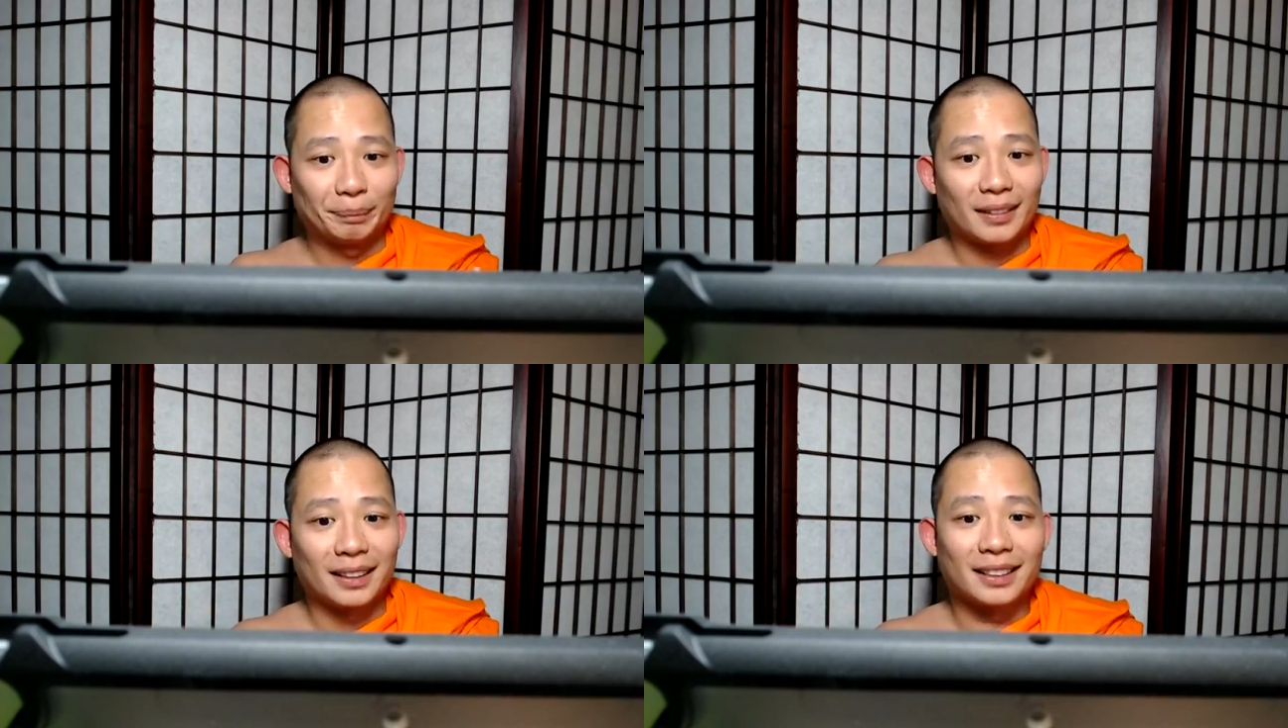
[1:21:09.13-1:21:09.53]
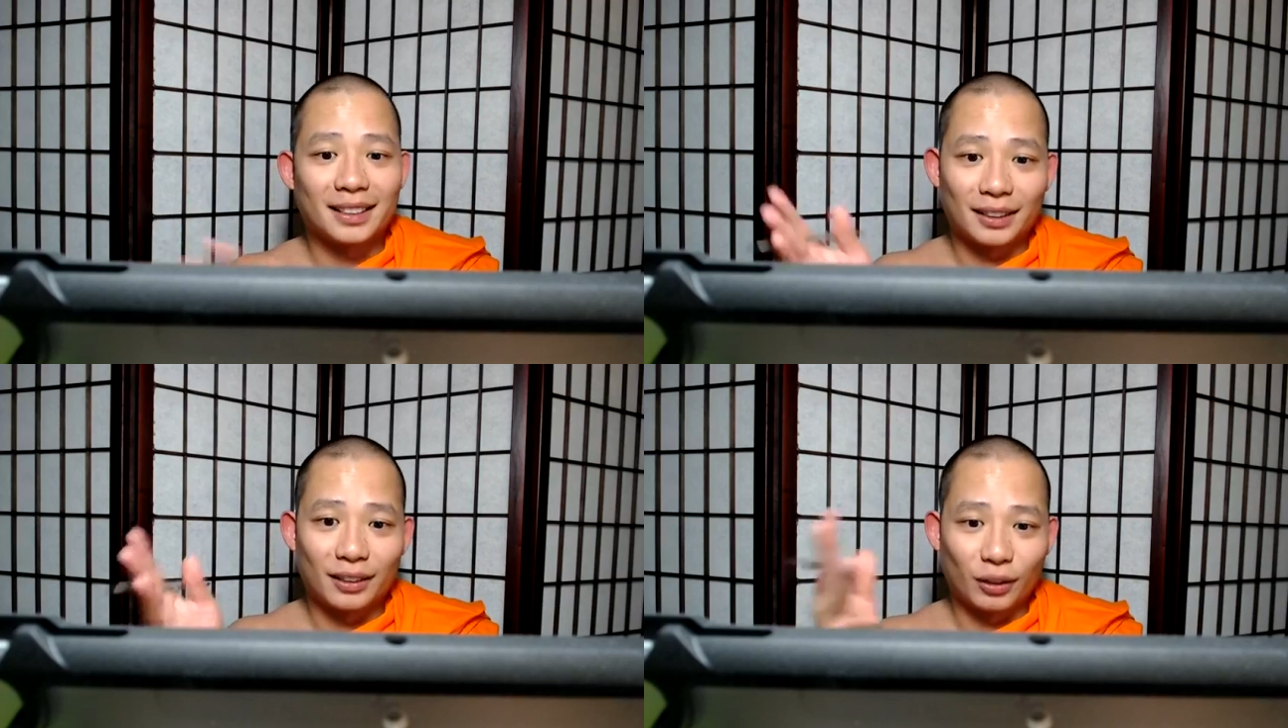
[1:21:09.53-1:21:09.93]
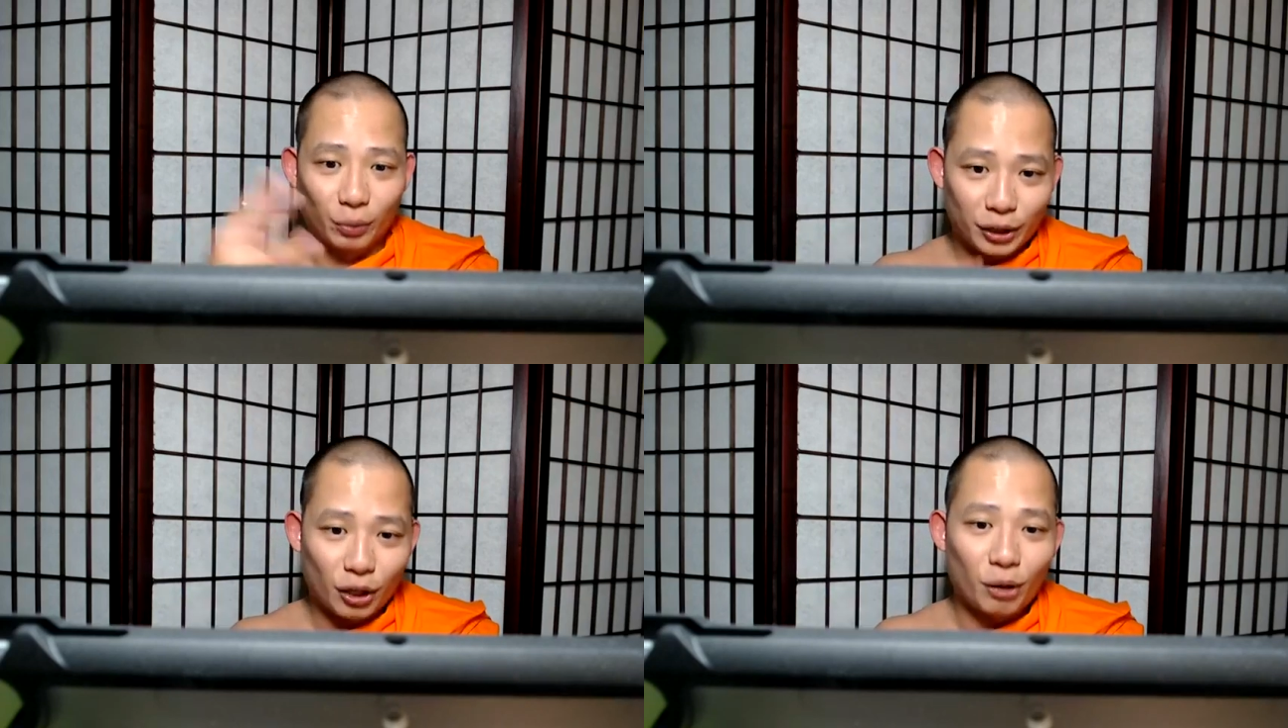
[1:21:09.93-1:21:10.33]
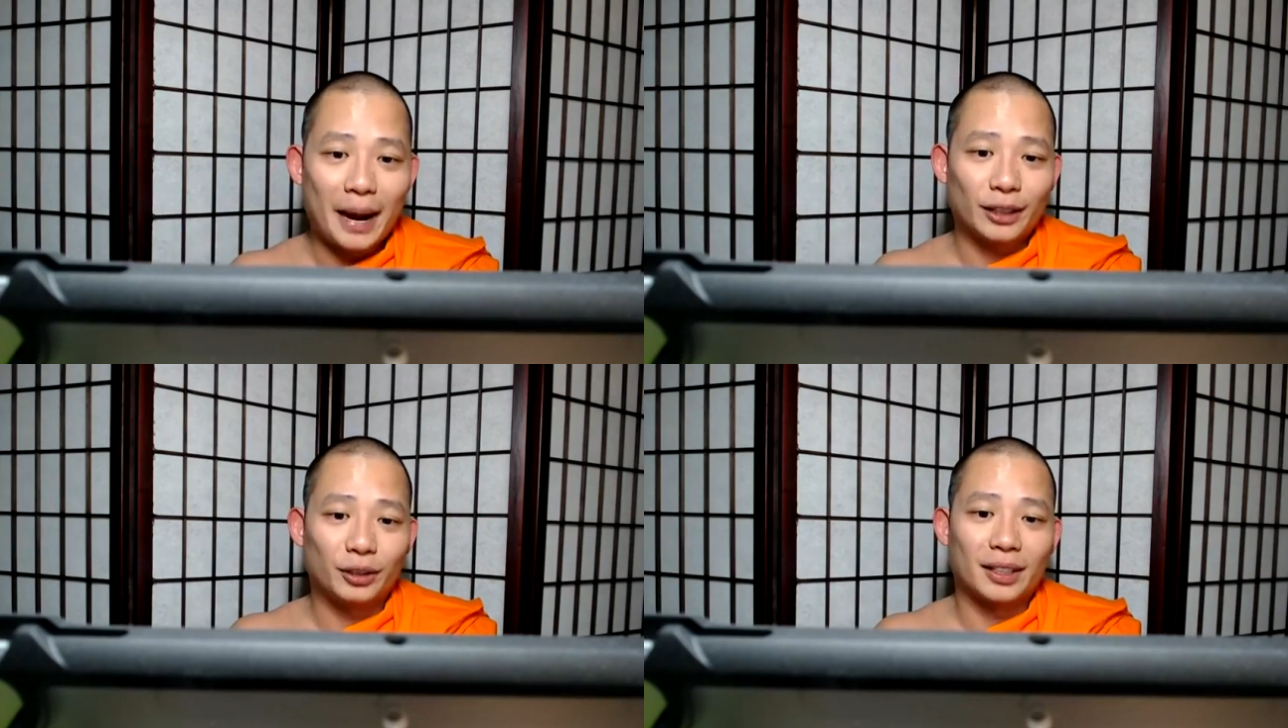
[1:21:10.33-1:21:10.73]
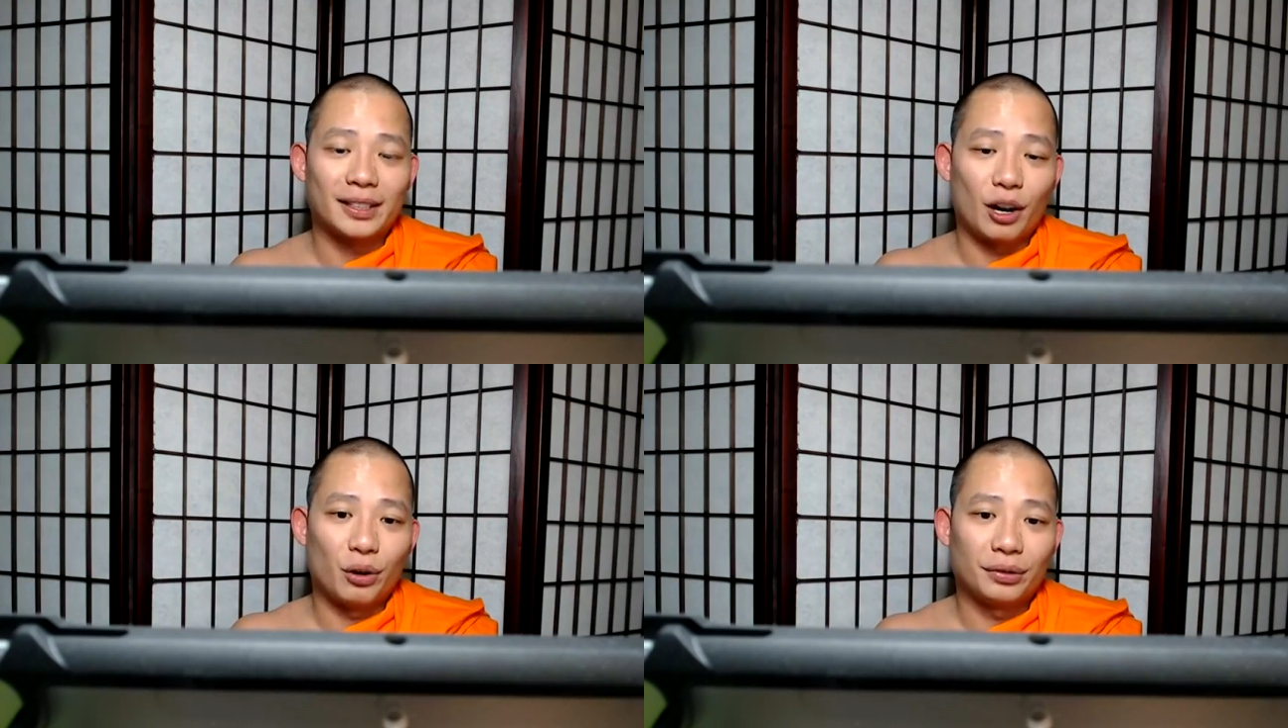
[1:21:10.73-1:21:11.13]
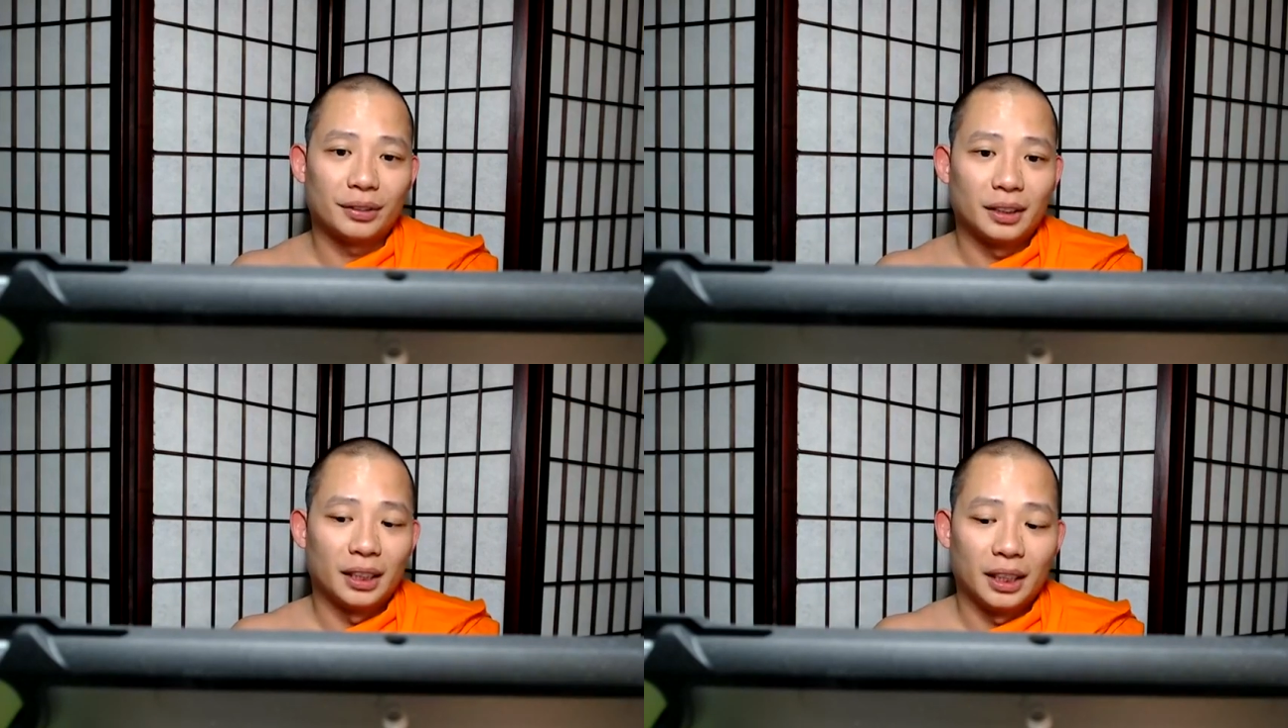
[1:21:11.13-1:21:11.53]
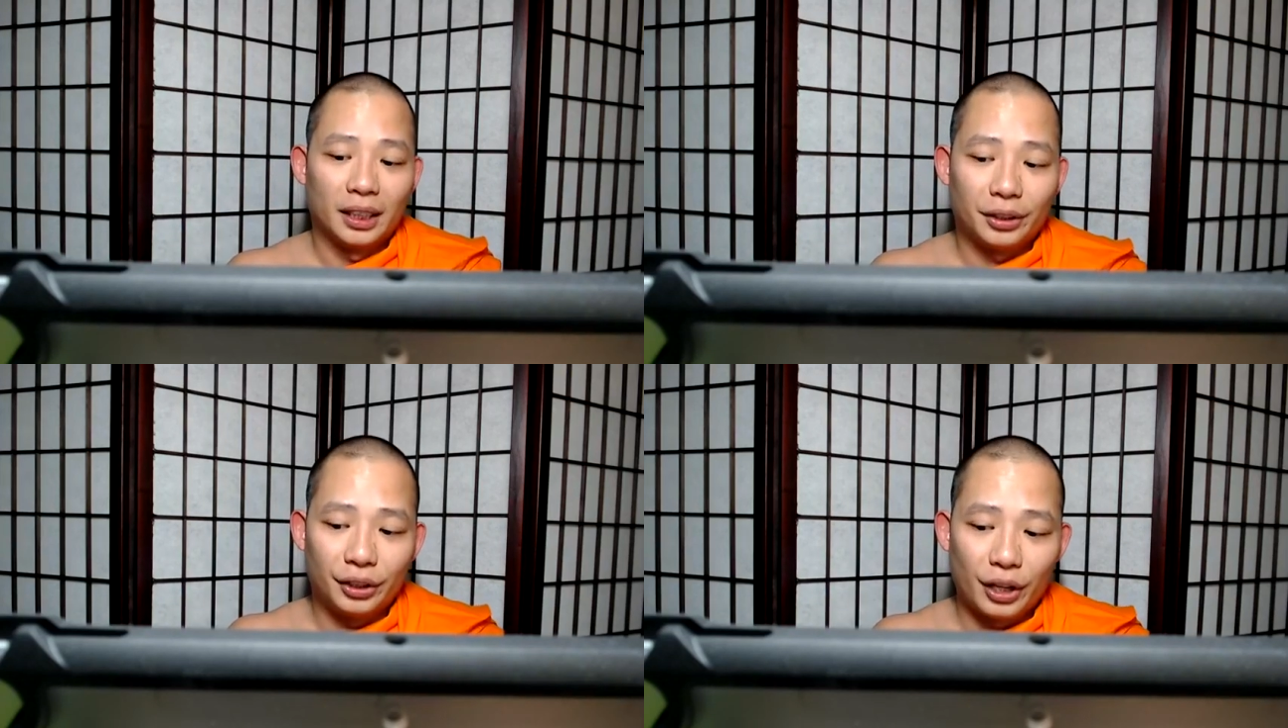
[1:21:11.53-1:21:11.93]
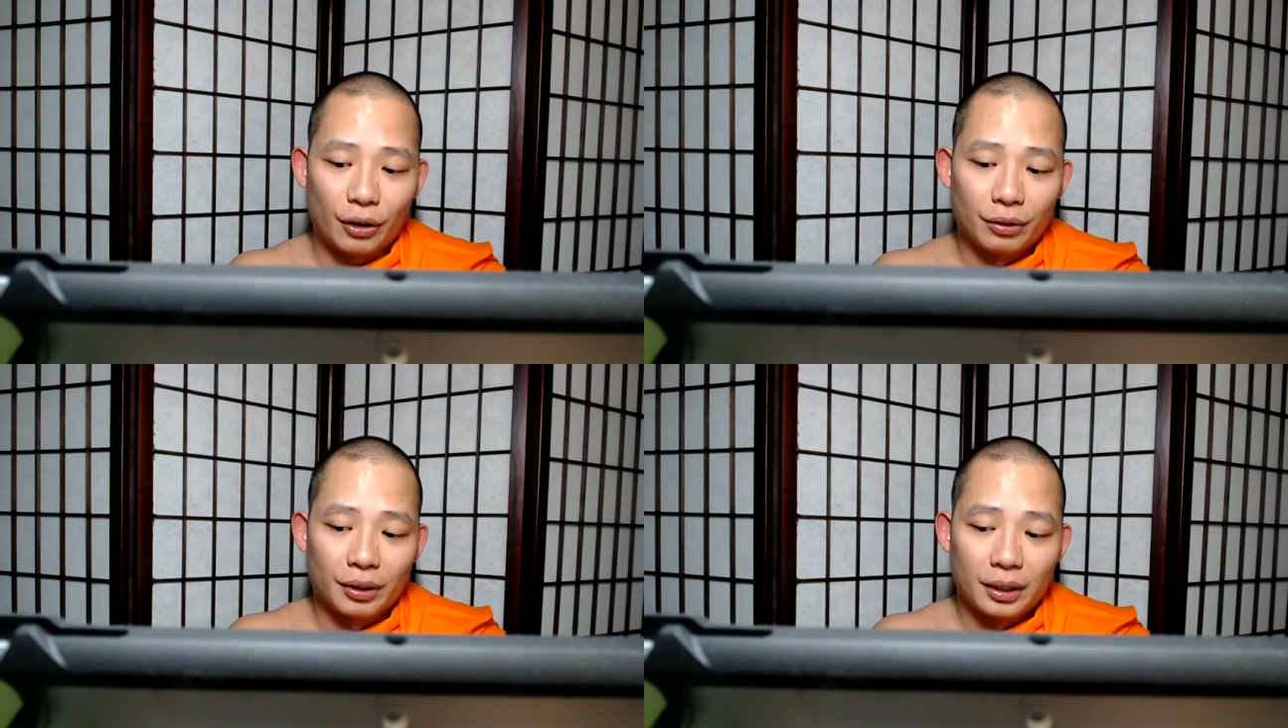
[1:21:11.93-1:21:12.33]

and just return back to the self, you know,